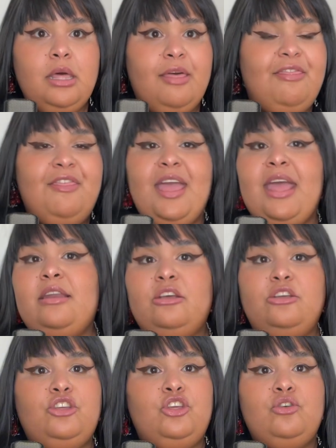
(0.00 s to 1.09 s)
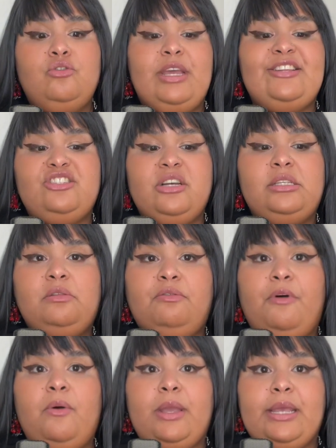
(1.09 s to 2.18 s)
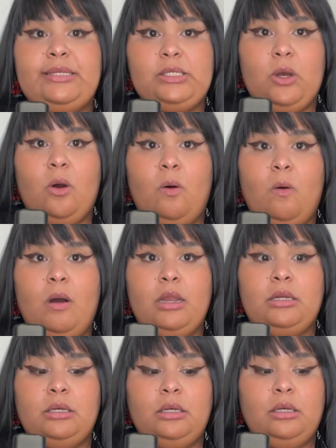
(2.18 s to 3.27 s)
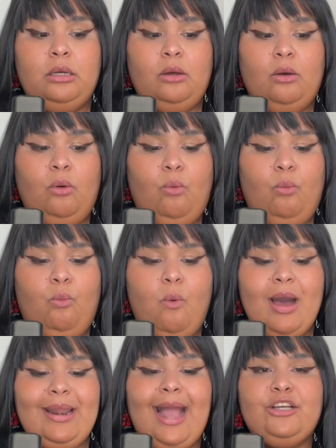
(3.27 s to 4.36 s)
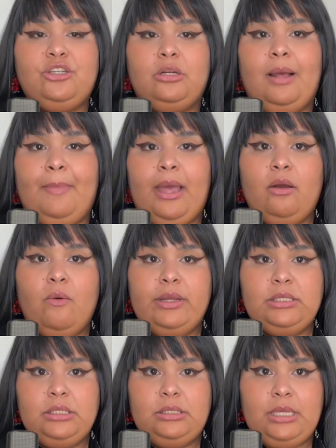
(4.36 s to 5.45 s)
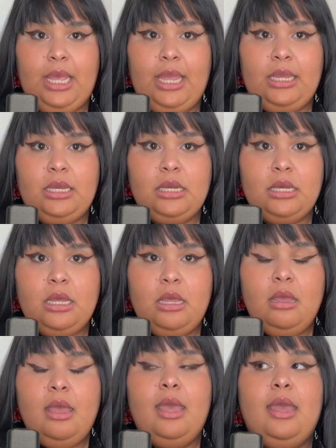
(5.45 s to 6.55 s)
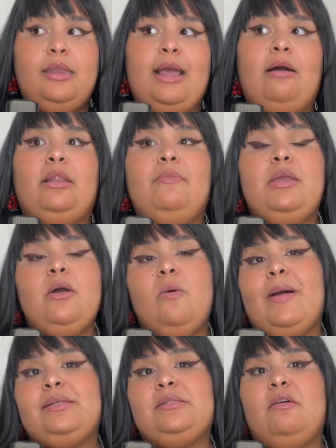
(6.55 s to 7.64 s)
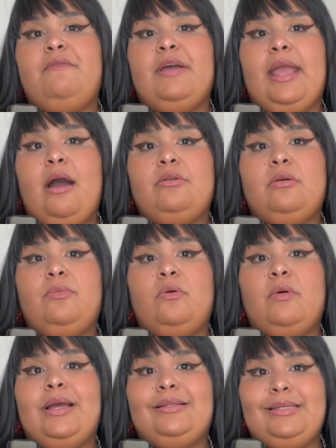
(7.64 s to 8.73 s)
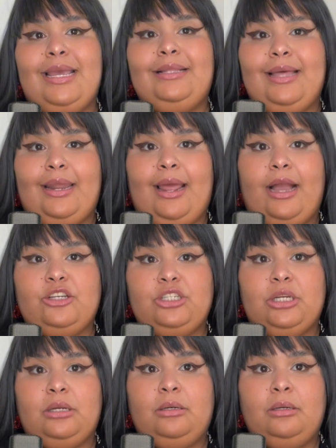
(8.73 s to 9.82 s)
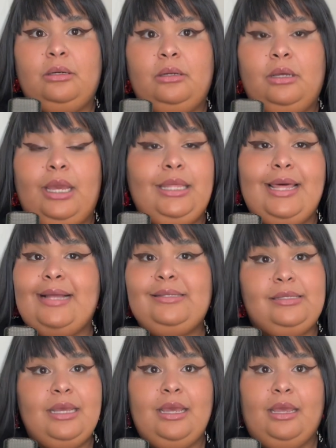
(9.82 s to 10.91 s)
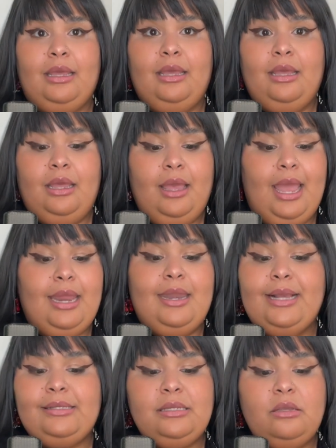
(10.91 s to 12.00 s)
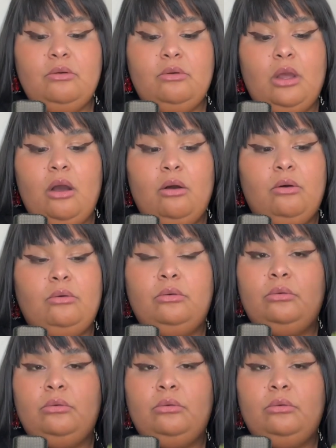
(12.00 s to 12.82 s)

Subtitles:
then you can just focus on, what action am I going to take? And now let me hold myself accountable and take that action. And that's it. And next thing you know,